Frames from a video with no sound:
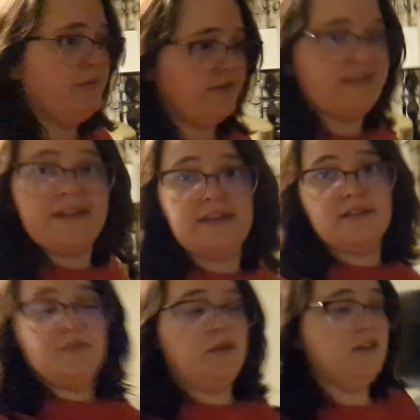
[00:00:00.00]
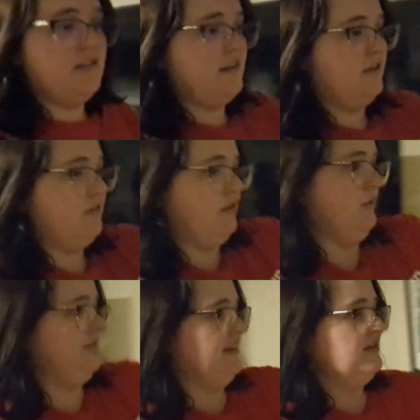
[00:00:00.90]
I'll see. I might just have to
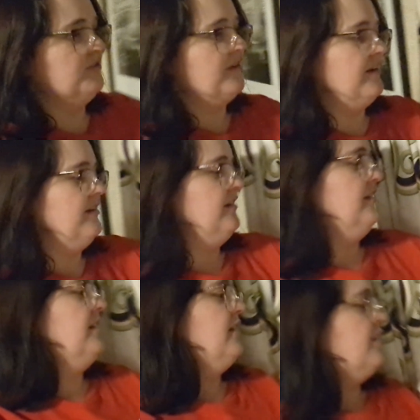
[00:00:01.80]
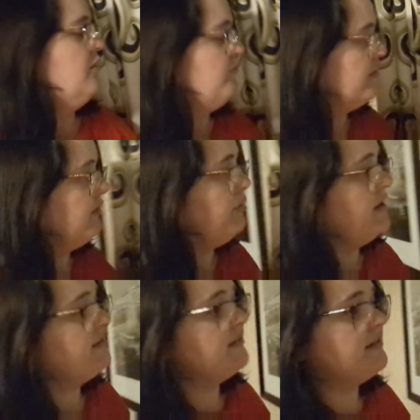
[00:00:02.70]
close the door. Hope for the
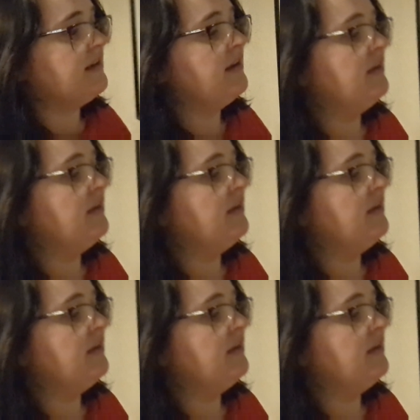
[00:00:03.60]
best.